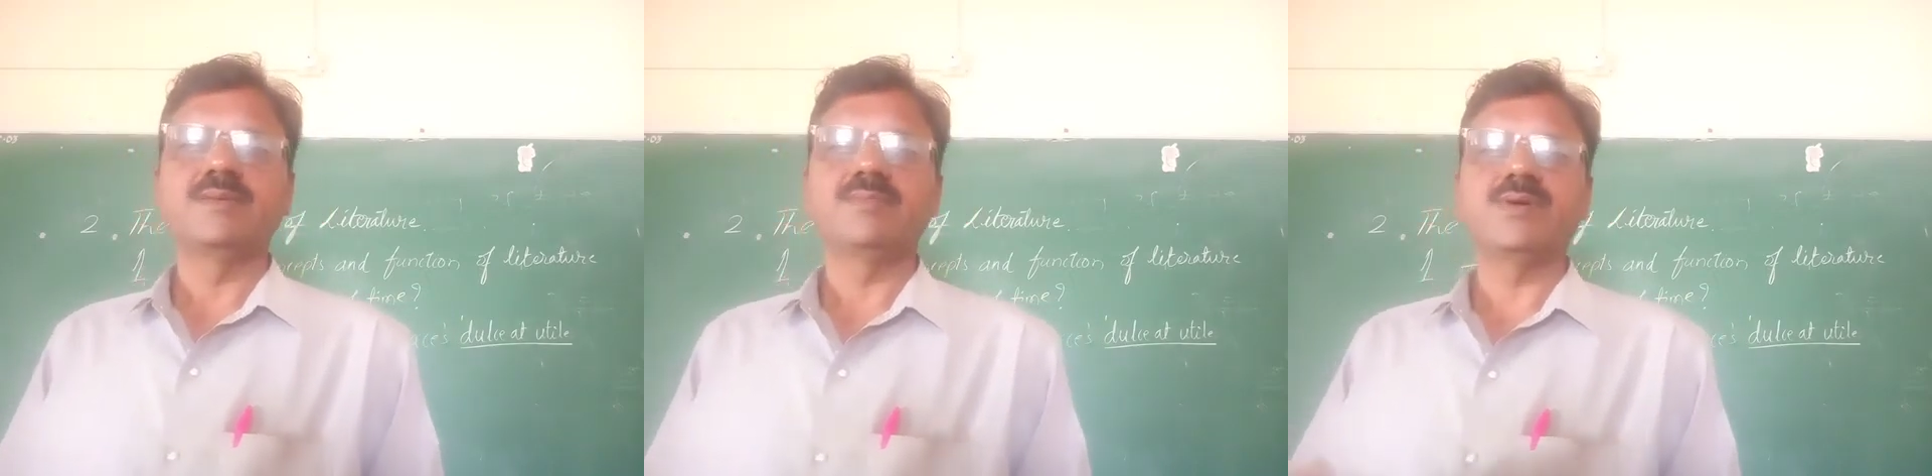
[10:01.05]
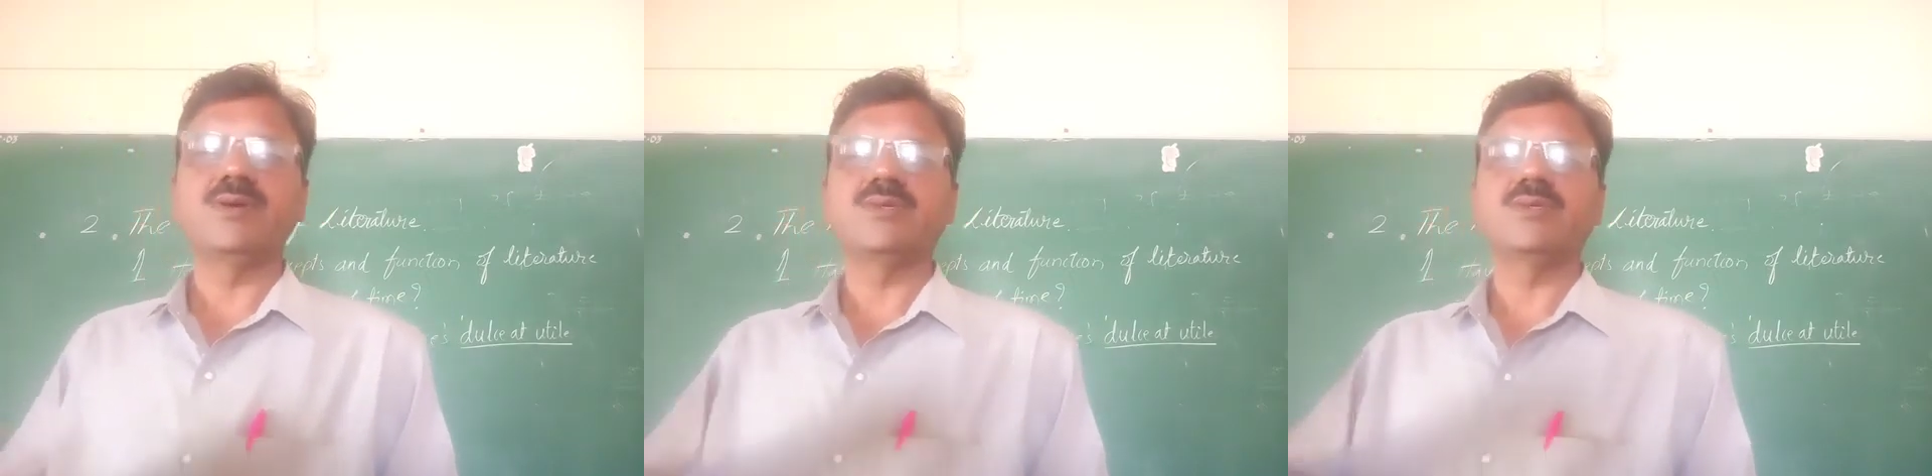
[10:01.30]

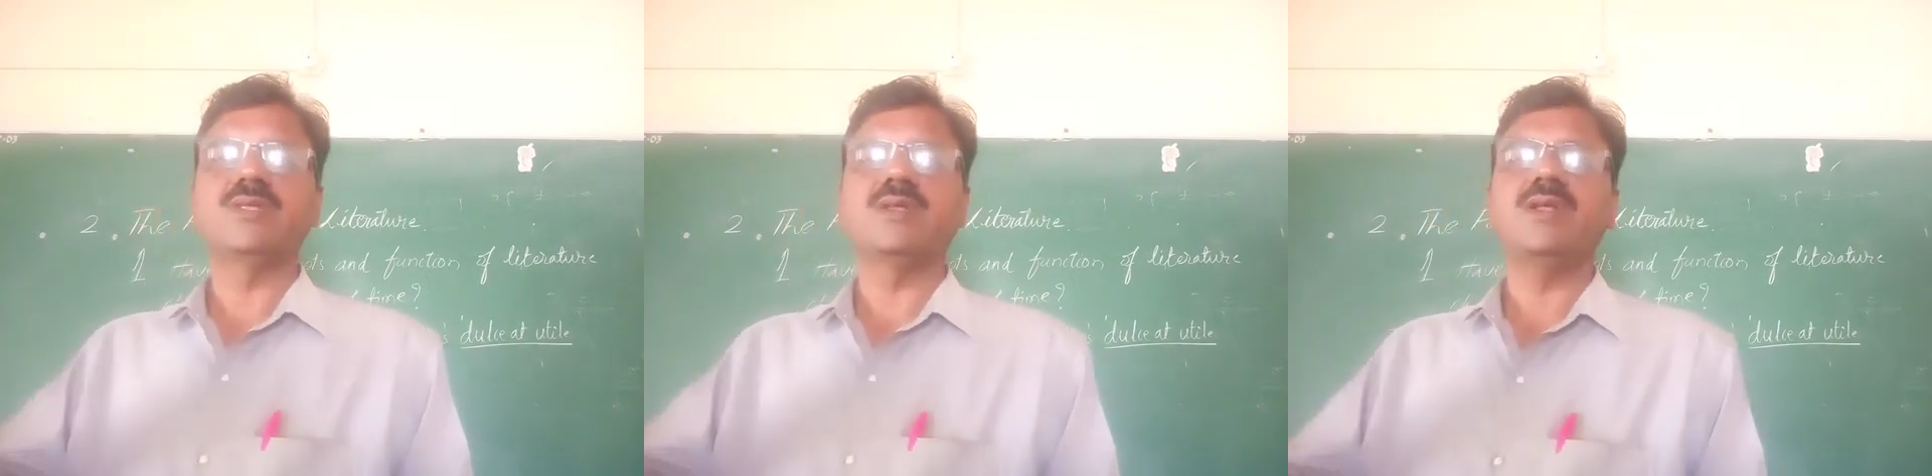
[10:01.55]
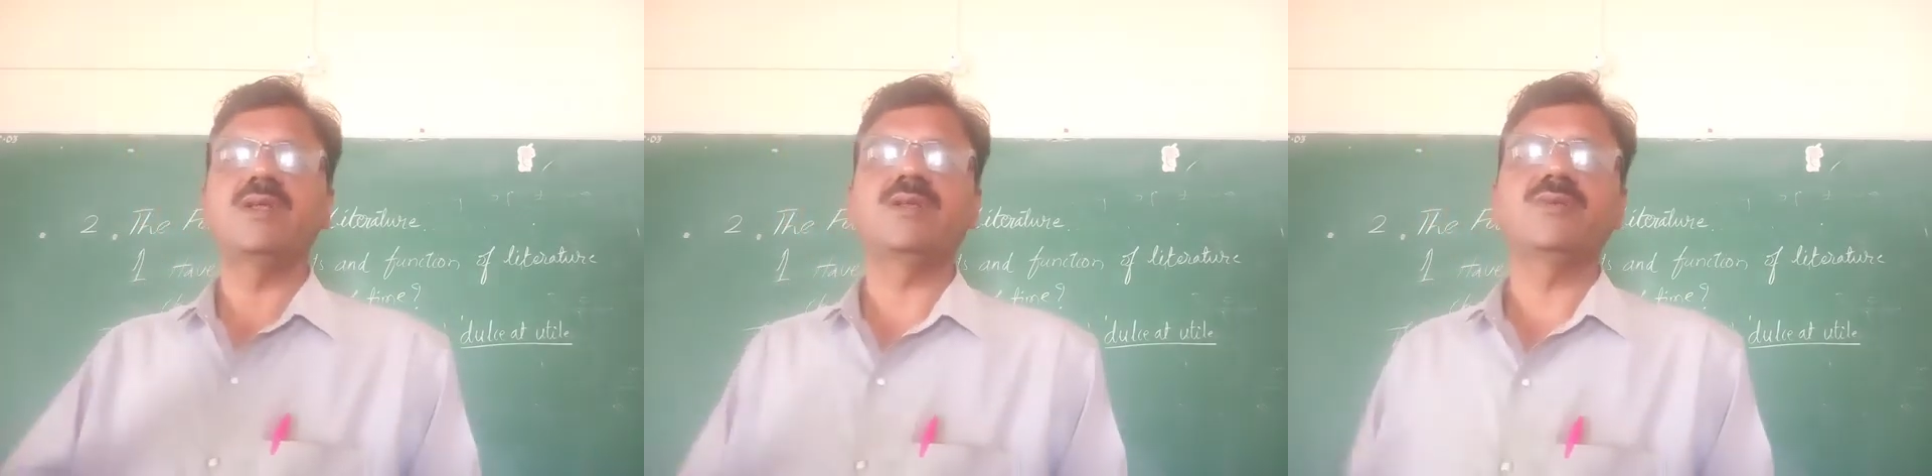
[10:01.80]
because there
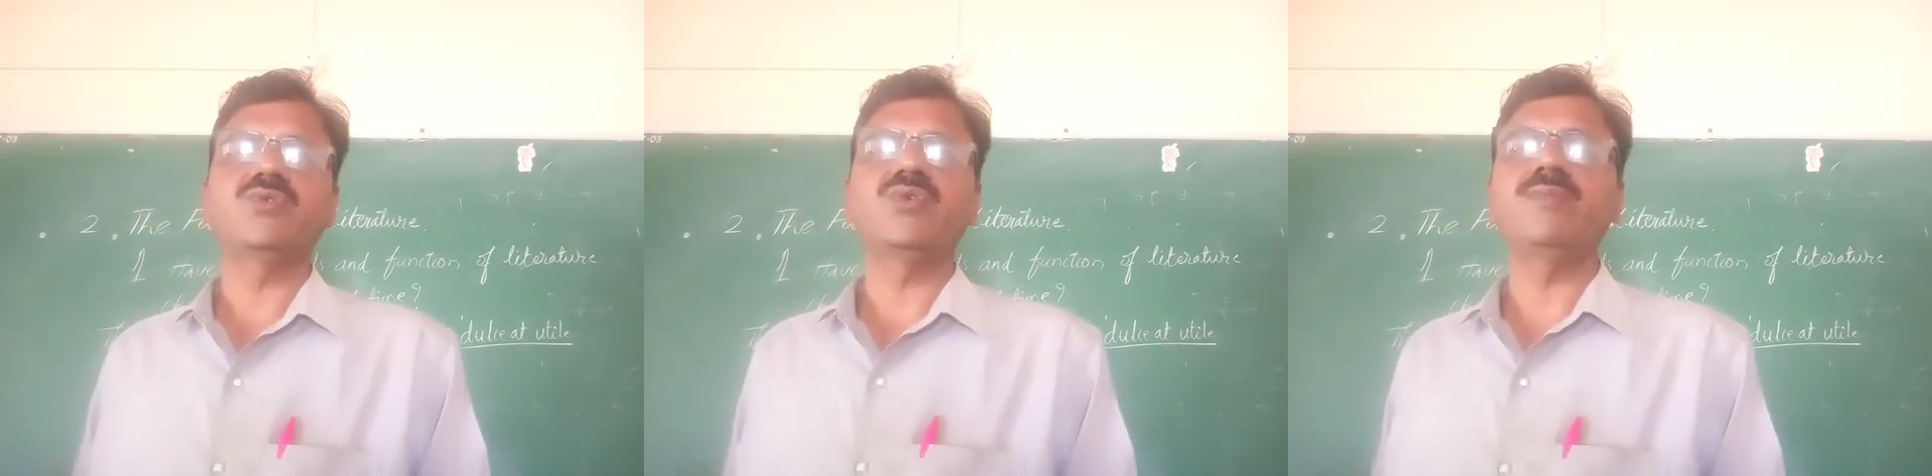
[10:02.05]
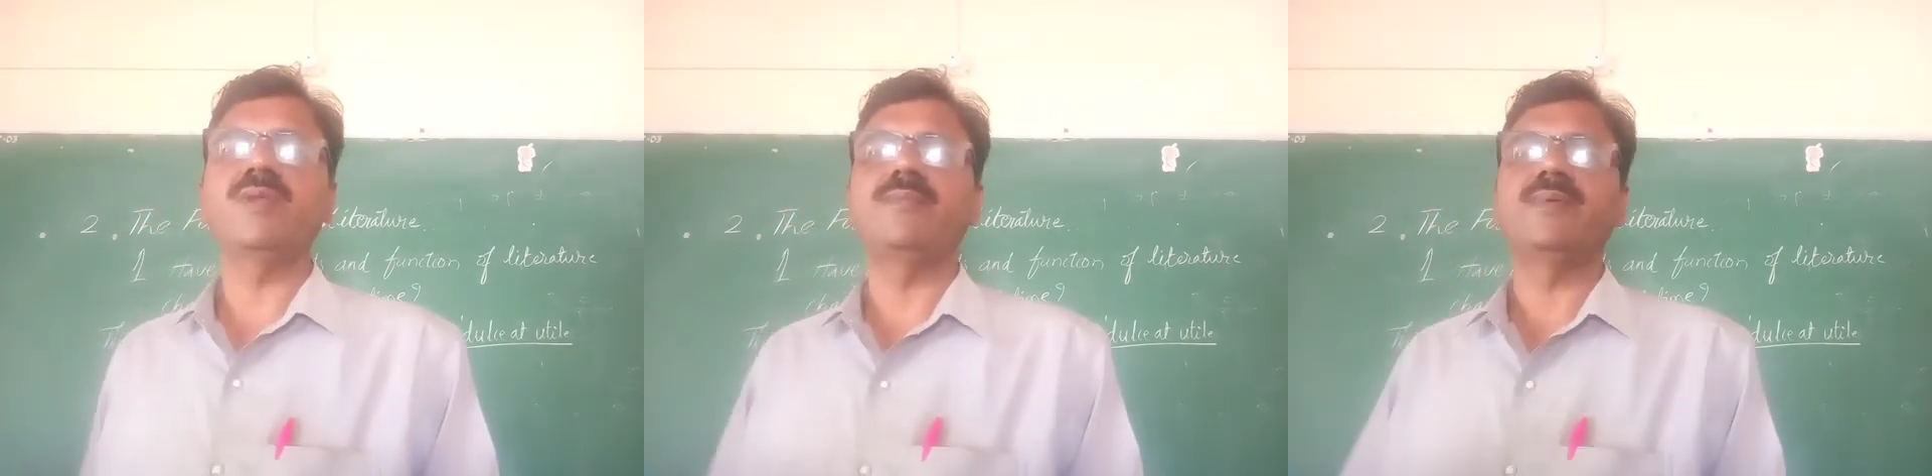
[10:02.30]
are
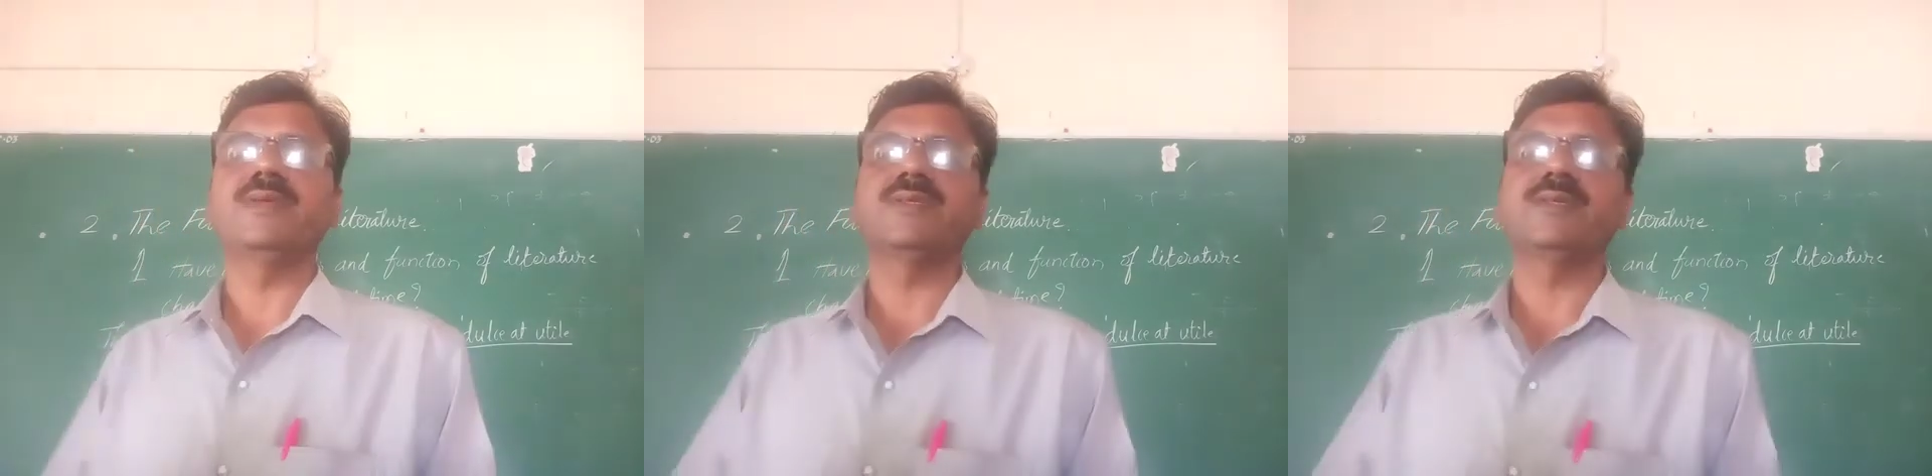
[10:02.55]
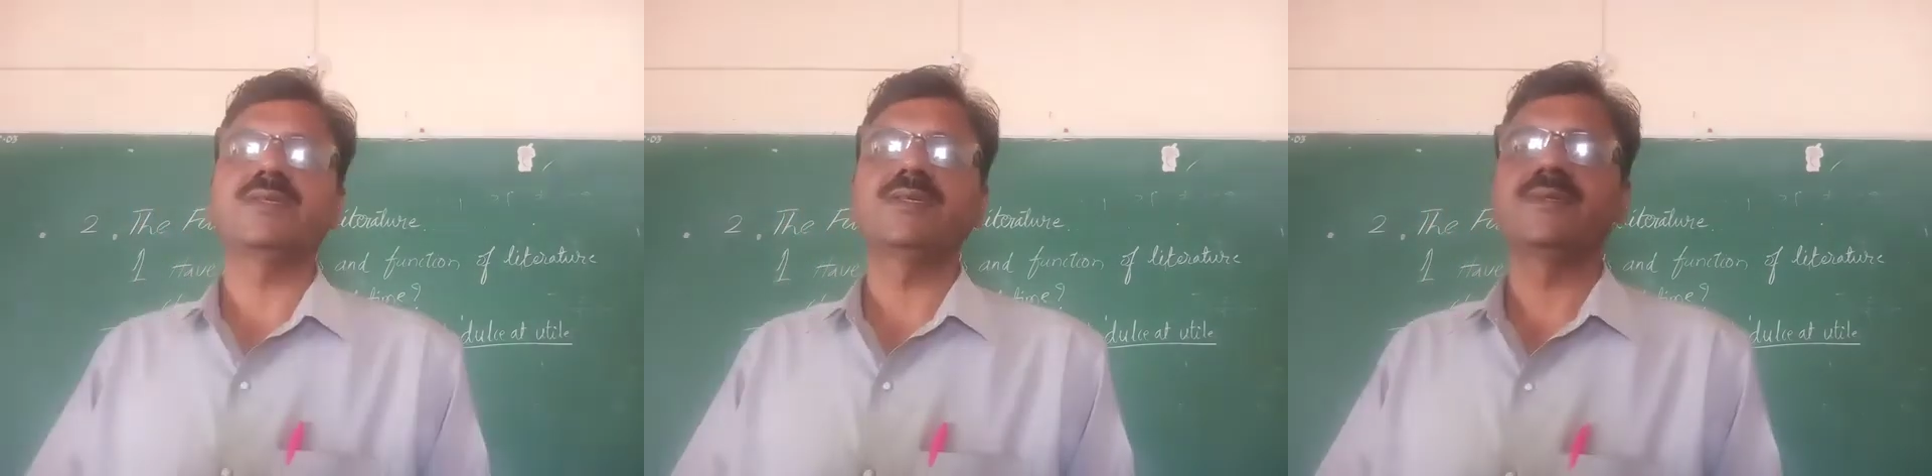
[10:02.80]
so many
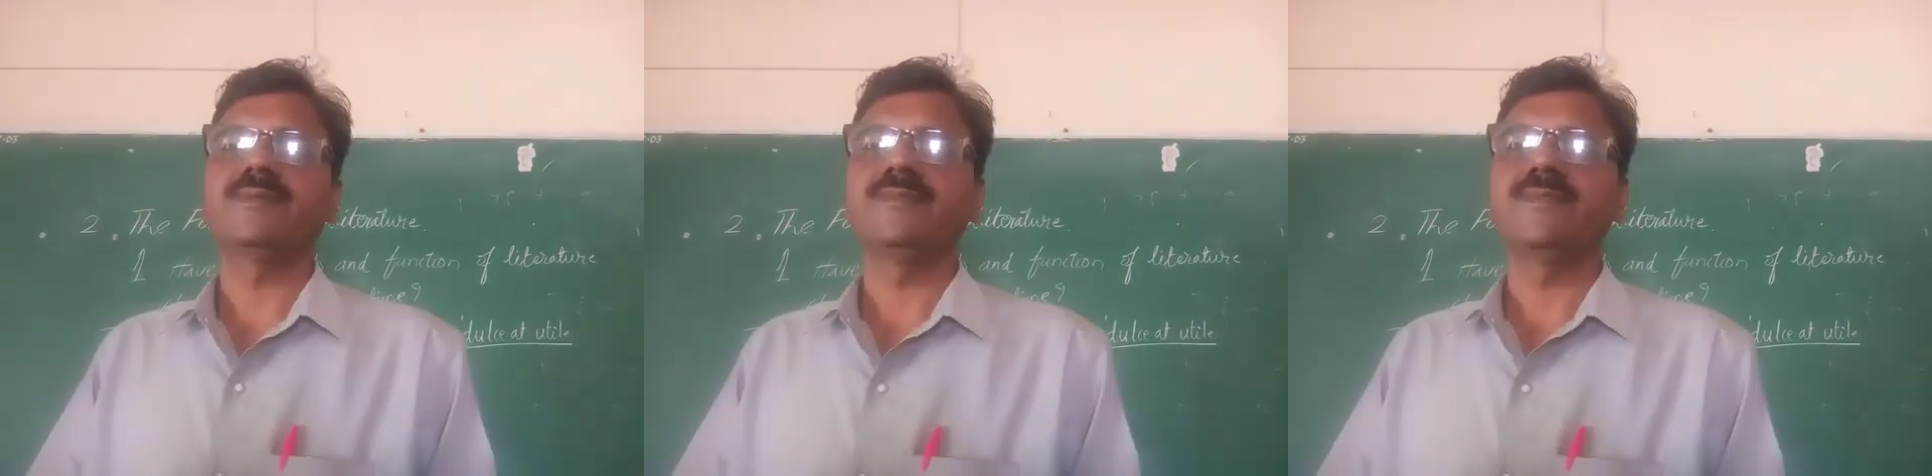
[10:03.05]
pleasures.